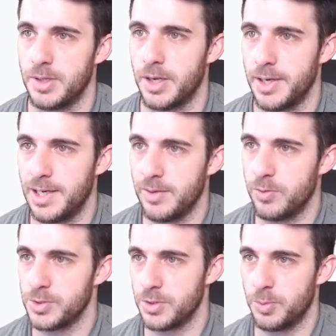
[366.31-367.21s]
directly
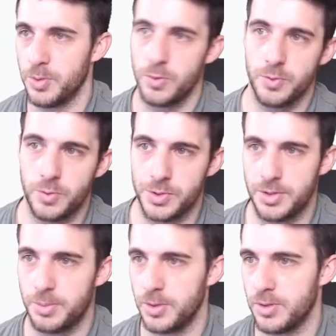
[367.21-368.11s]
for 0.2 for
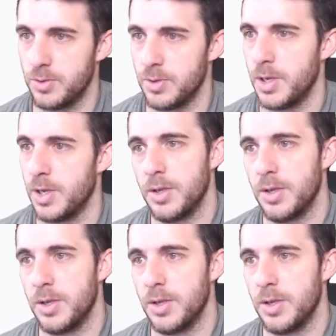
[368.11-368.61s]
0.2.